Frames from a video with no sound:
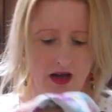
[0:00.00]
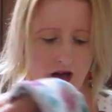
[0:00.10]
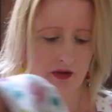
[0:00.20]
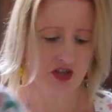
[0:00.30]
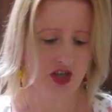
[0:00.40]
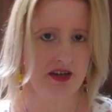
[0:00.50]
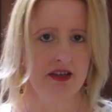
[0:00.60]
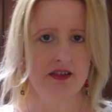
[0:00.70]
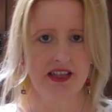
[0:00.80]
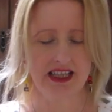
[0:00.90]
I'll show
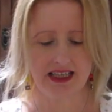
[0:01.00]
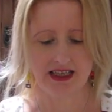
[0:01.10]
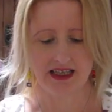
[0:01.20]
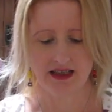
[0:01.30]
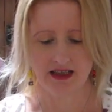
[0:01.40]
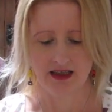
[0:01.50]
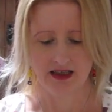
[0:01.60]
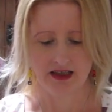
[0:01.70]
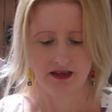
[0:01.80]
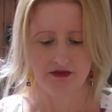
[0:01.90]
you the
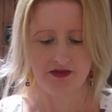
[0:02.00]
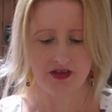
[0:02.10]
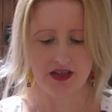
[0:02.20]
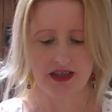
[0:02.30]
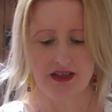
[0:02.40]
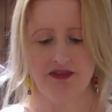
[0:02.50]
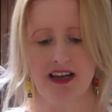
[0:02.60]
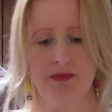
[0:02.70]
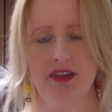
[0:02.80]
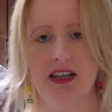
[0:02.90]
reverse of the
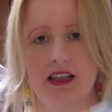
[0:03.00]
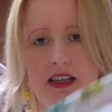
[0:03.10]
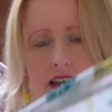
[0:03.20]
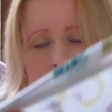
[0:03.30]
fabric.